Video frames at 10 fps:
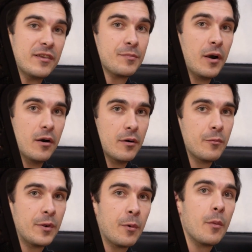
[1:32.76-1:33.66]
this part,
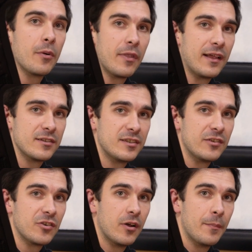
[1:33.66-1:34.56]
we won't put that
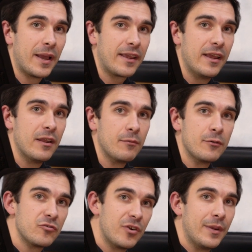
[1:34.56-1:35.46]
stitch line back in and we'll
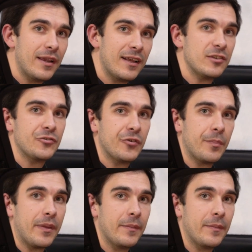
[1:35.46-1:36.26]
trim it as it should be.